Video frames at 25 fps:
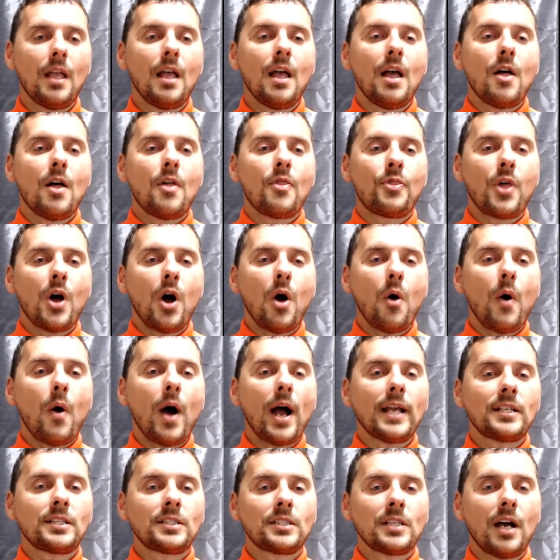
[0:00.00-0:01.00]
"Though I
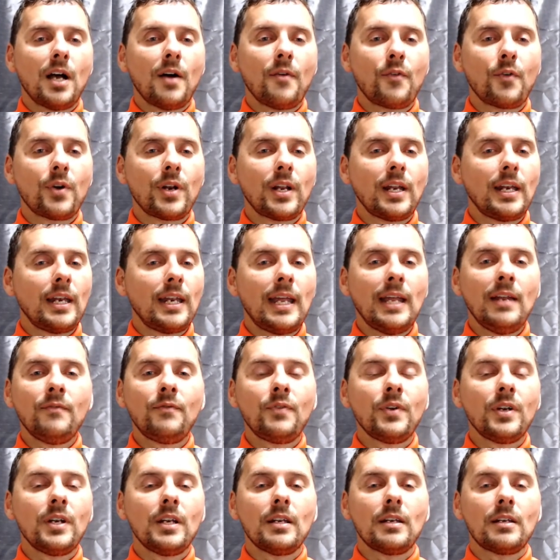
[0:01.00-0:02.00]
suffered an
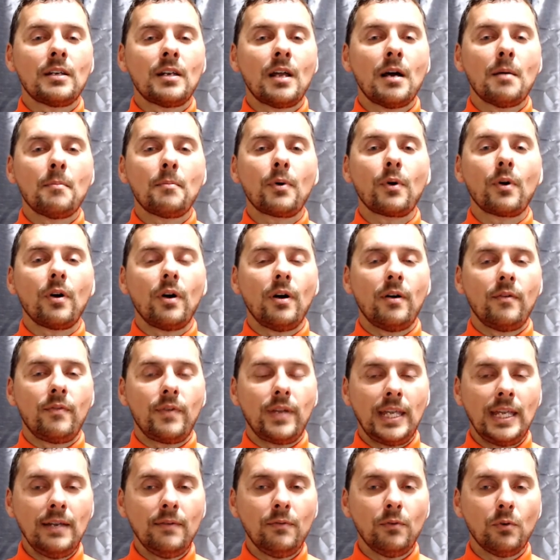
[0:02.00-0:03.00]
infinite number of
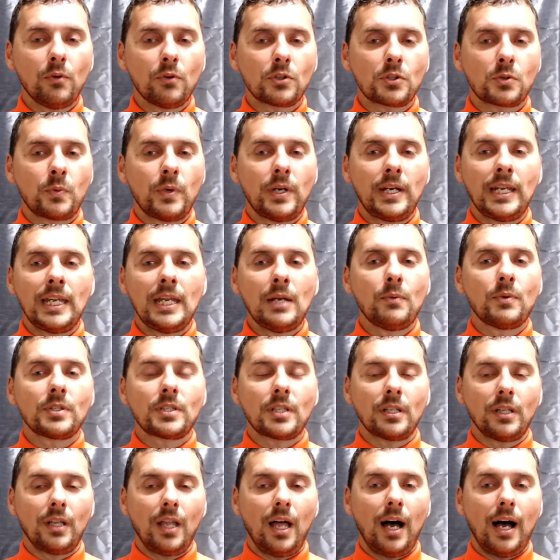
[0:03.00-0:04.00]
evils when he was
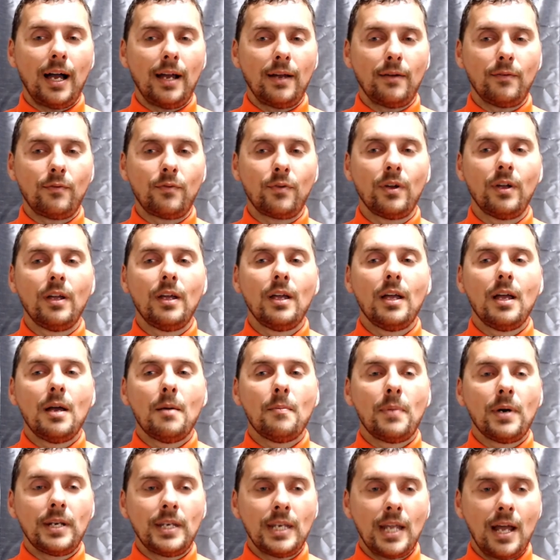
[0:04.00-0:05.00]
alive,
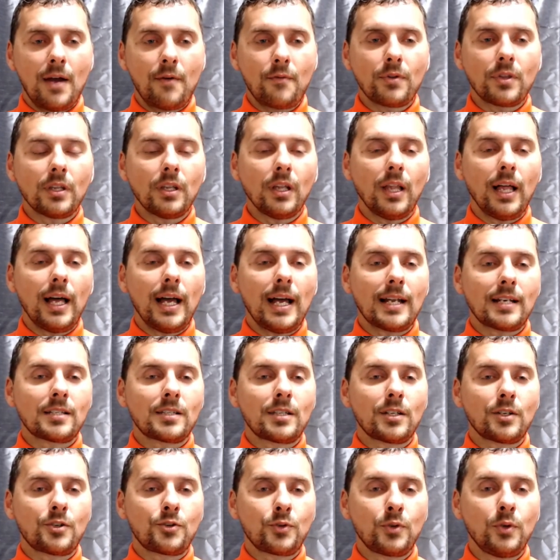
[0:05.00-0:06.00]
but nevertheless the
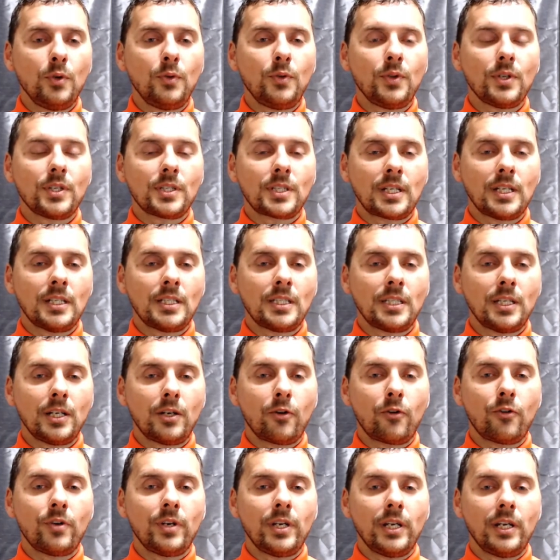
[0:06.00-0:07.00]
truth is
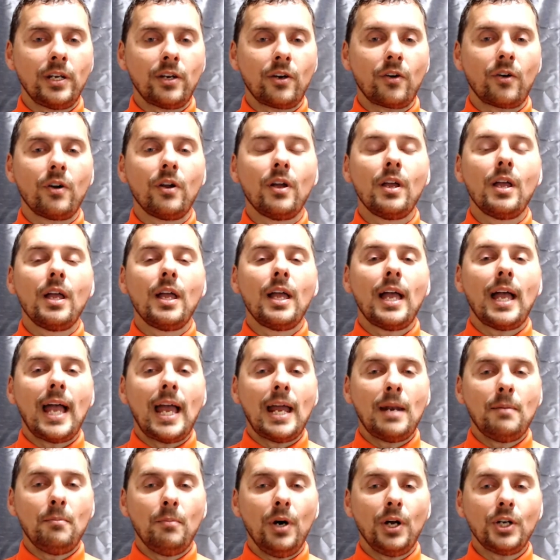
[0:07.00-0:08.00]
considered dear,
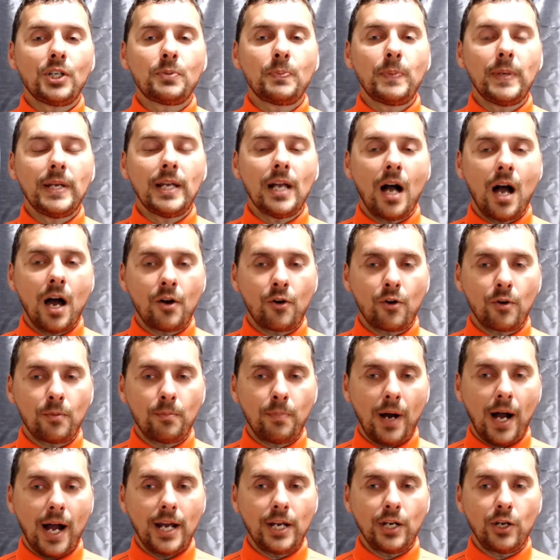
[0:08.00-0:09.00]
and much be honored
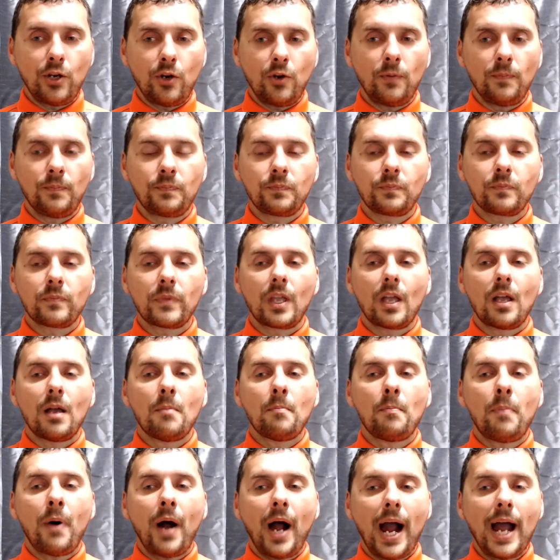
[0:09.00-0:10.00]
by you.
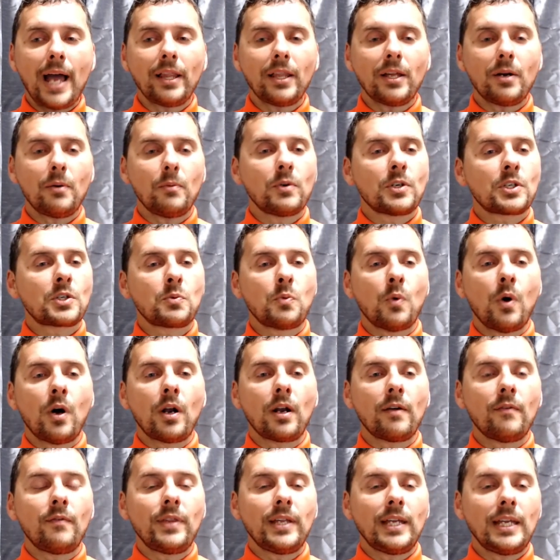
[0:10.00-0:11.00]
Pilate was one
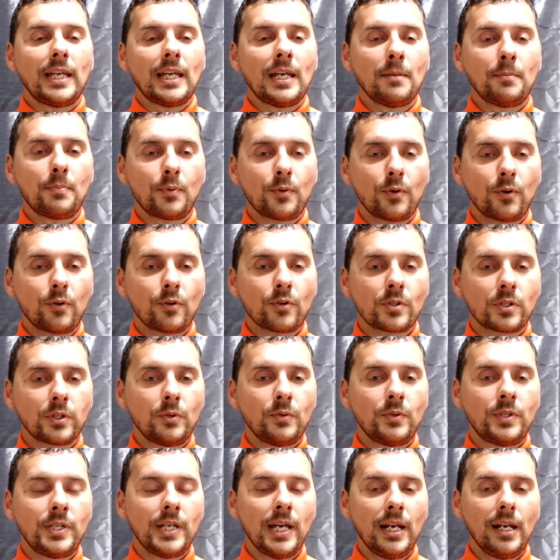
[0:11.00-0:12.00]
of the emperor's
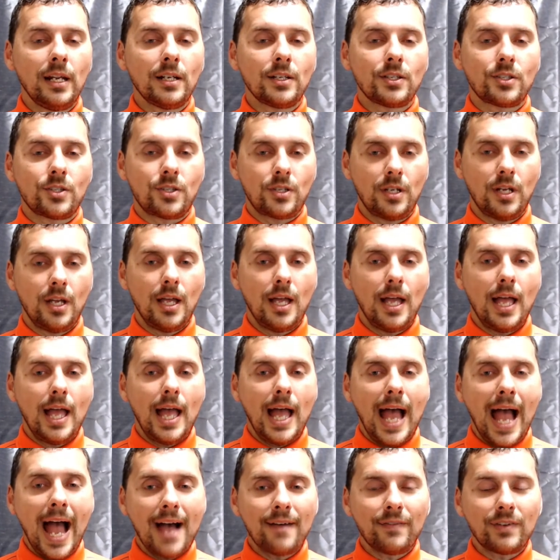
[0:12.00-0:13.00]
lieutenants,
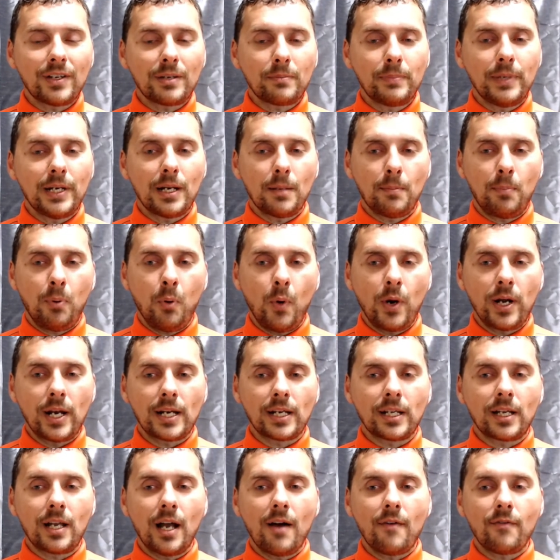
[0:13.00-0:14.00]
having been appointed
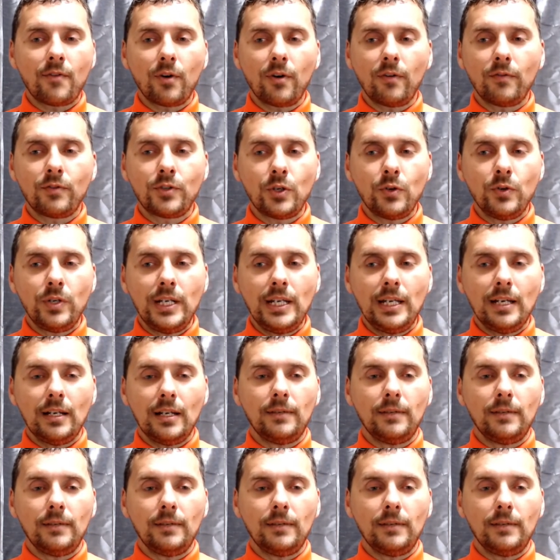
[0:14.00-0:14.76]
governor of Judea.